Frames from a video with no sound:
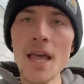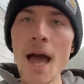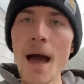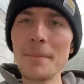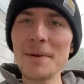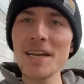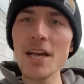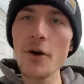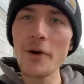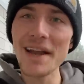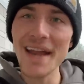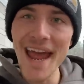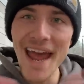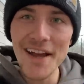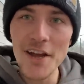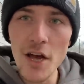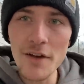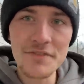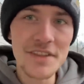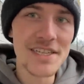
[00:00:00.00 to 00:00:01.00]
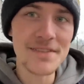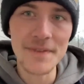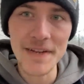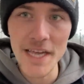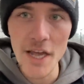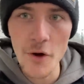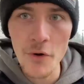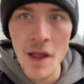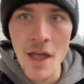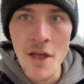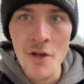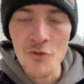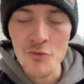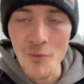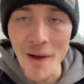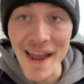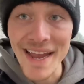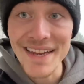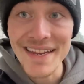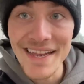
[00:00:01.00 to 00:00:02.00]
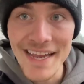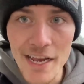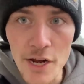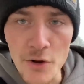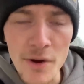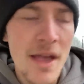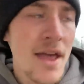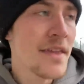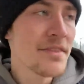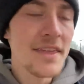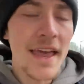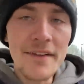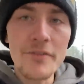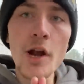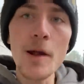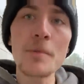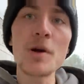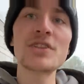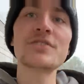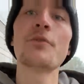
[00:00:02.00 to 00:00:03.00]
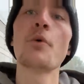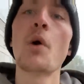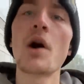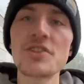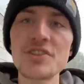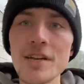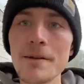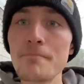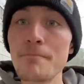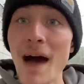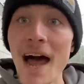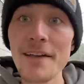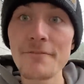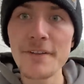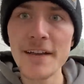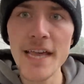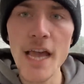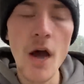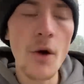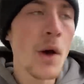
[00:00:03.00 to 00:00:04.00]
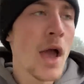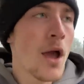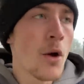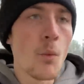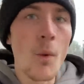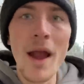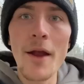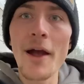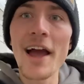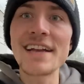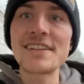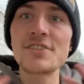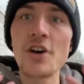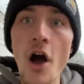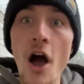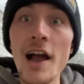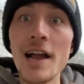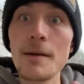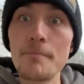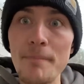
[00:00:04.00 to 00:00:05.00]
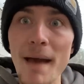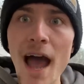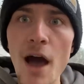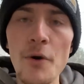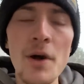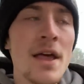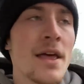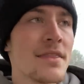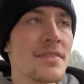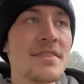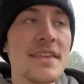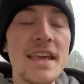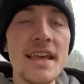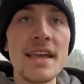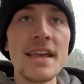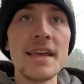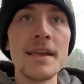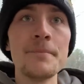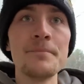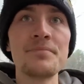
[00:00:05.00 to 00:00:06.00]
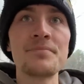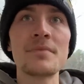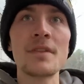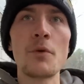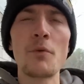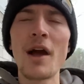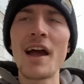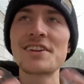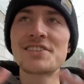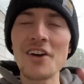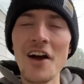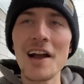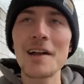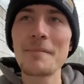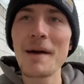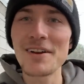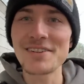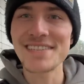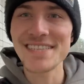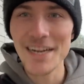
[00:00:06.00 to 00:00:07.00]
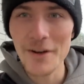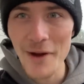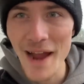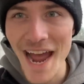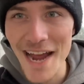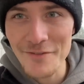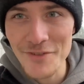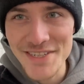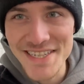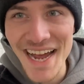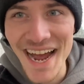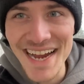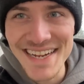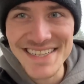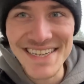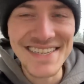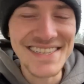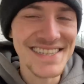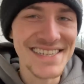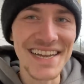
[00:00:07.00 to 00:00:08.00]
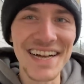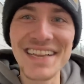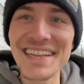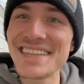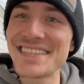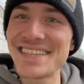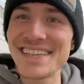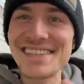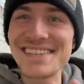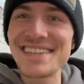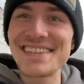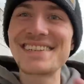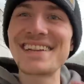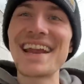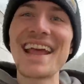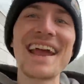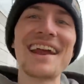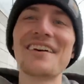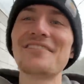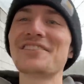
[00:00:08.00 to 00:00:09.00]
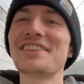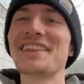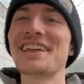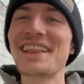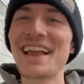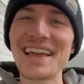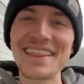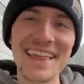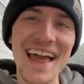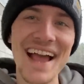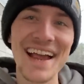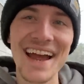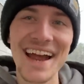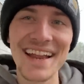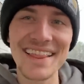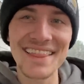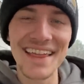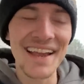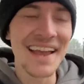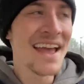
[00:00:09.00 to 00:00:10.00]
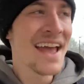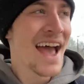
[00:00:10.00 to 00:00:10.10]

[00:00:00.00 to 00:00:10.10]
I'm gonna go and end off this video right here. Thank you very much for watching my video where I talk about cigarette advertising still existing today and everything like that kind of thing.